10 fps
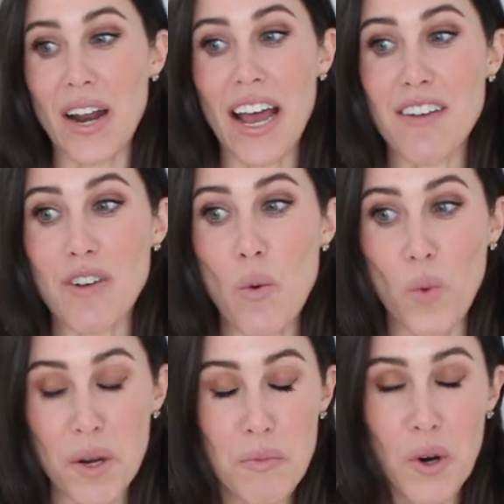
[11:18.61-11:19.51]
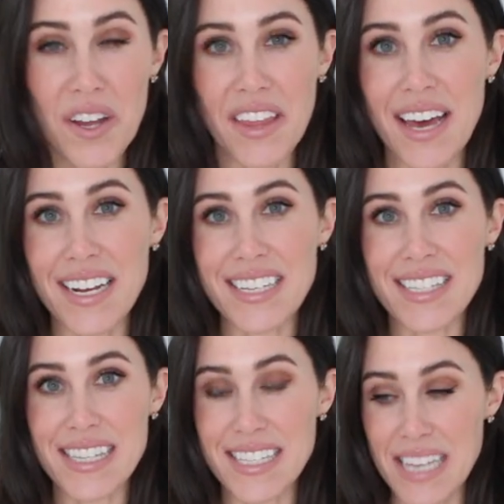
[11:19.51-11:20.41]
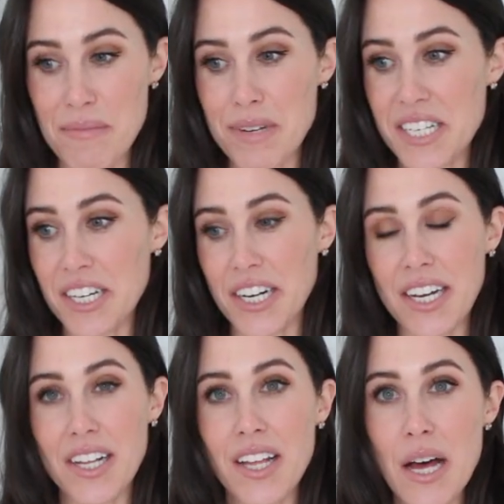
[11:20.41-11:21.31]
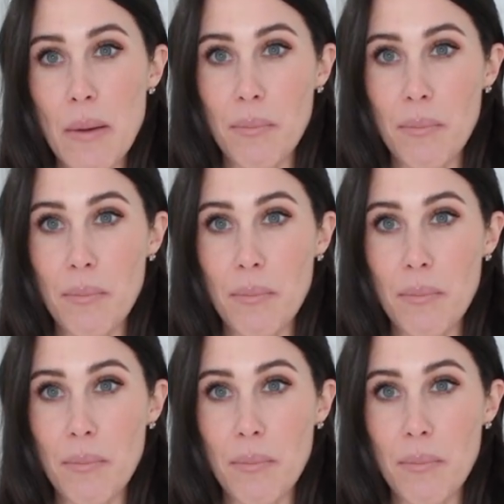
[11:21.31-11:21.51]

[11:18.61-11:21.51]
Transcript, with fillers: I have one more that is the same material,